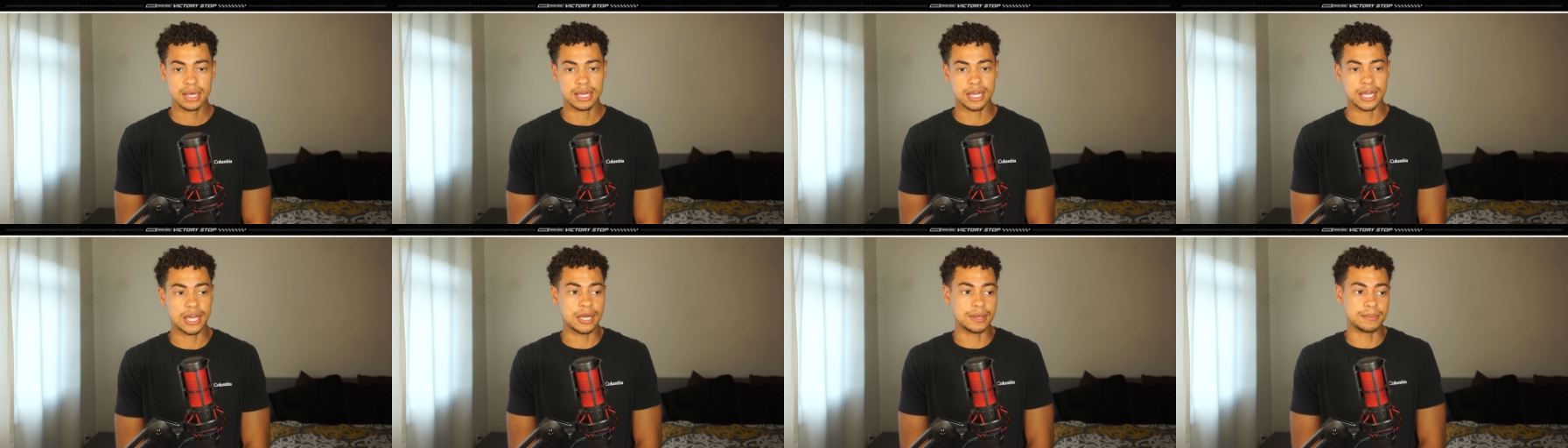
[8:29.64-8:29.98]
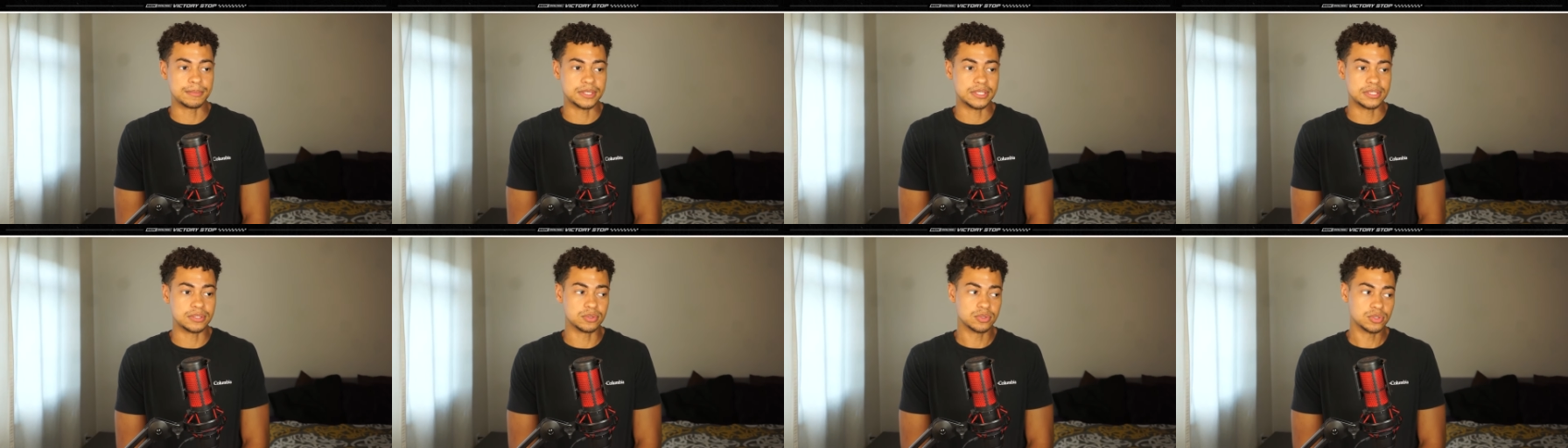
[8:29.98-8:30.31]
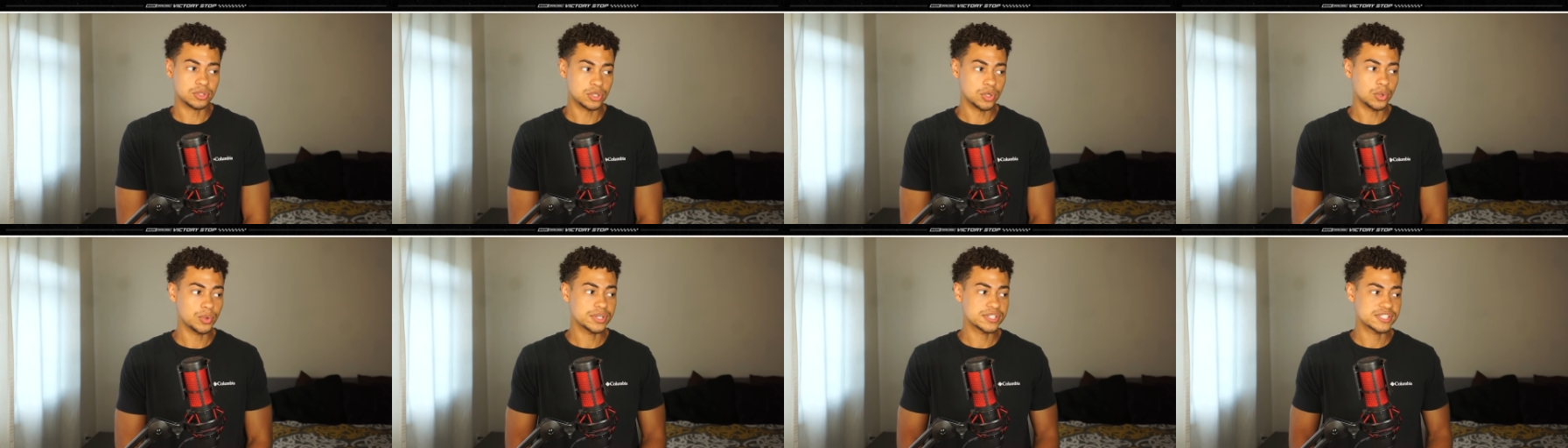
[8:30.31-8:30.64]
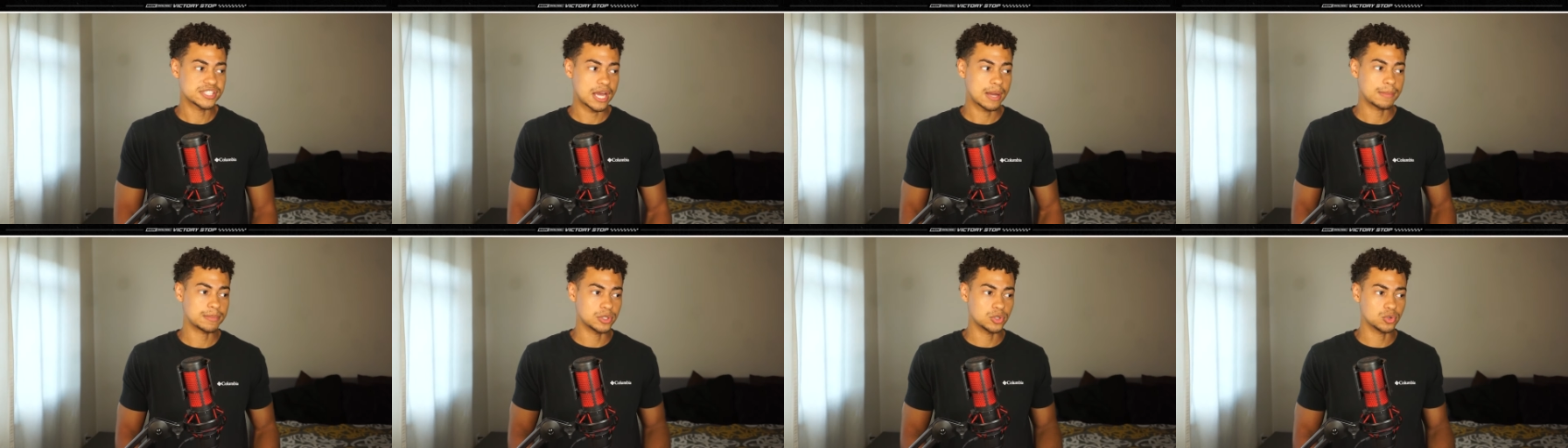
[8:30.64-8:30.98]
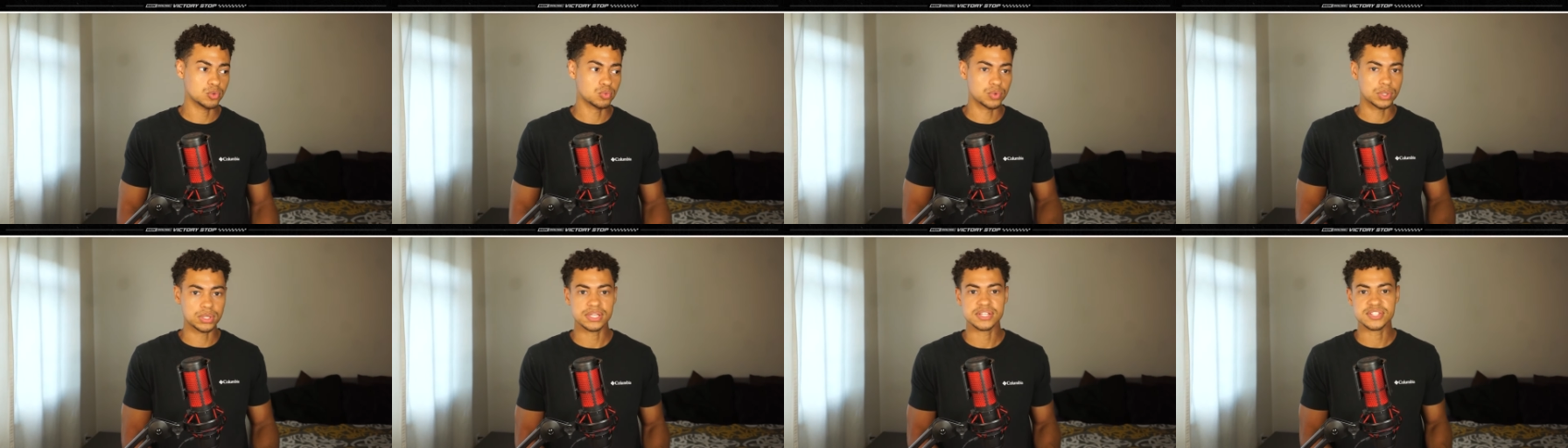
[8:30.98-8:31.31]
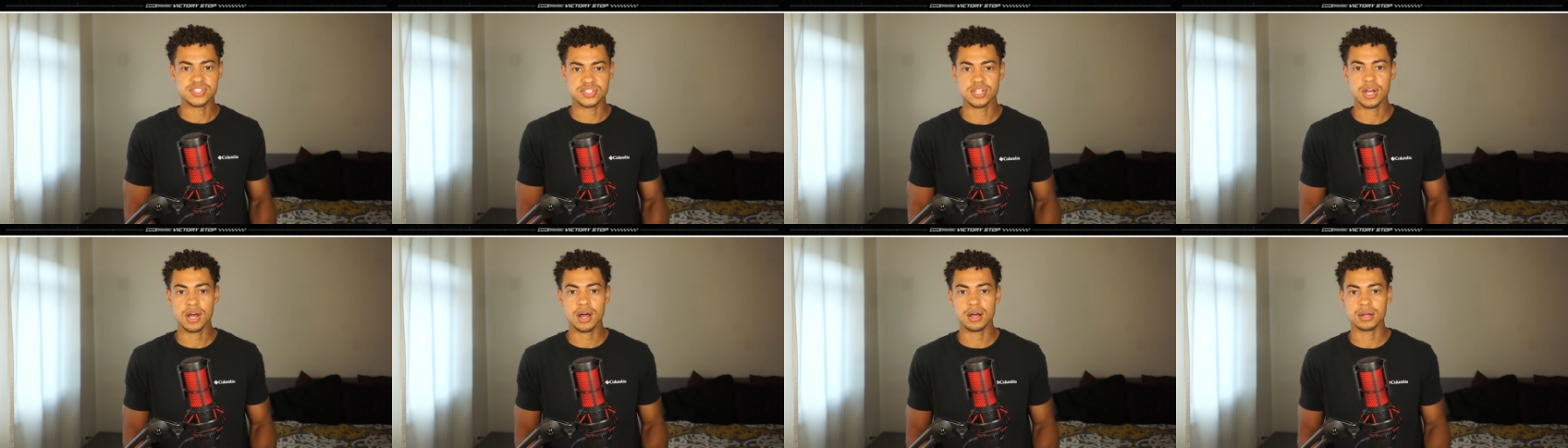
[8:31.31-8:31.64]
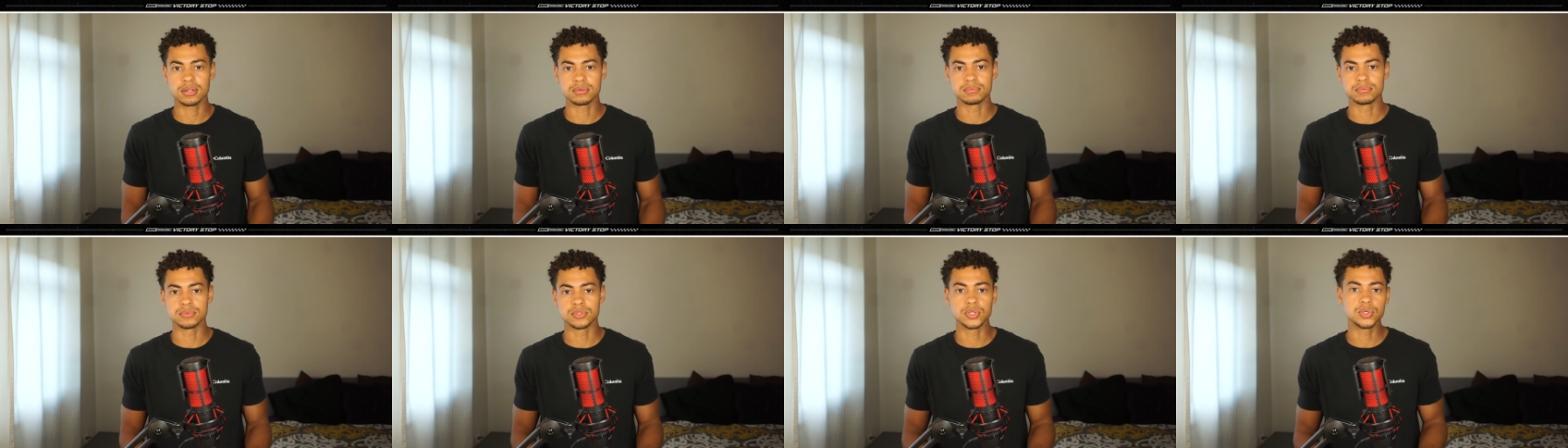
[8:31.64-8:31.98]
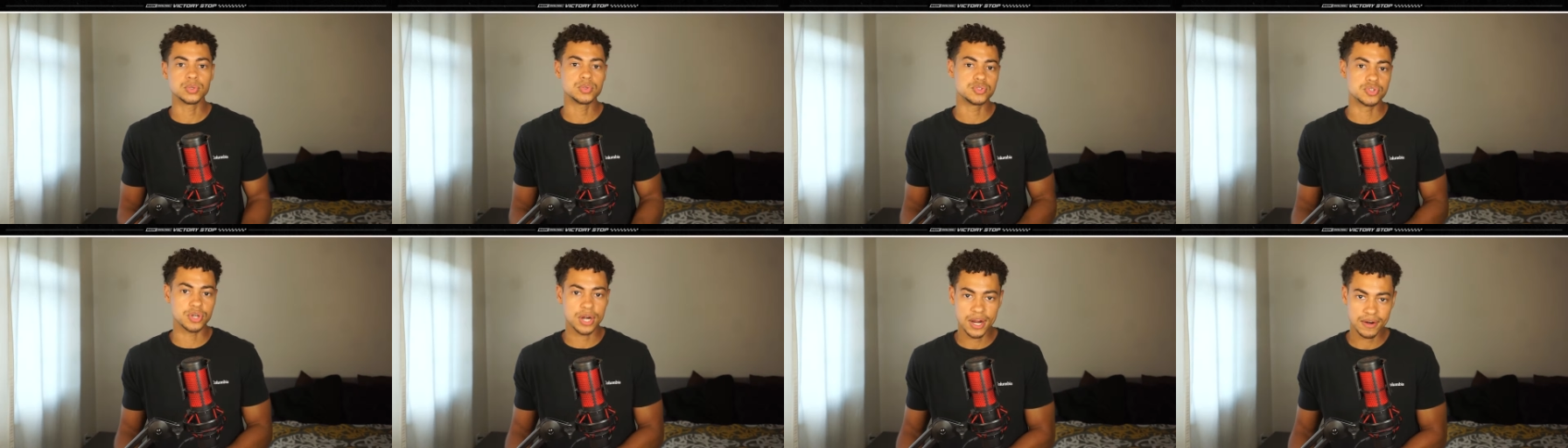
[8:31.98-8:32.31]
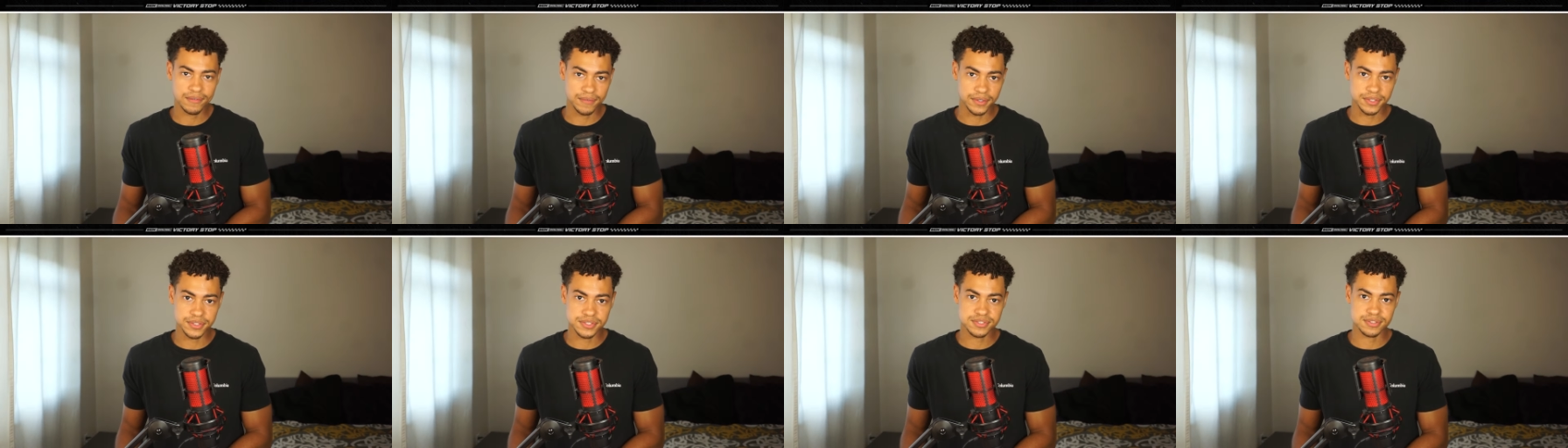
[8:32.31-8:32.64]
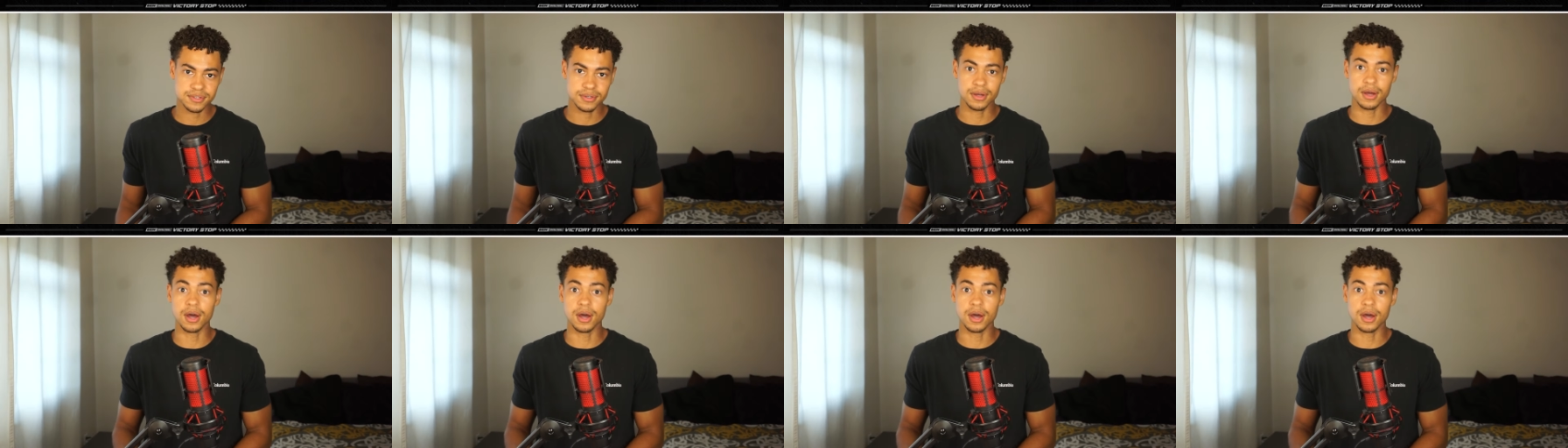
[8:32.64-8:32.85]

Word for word: I mean, the only time you really saw new drivers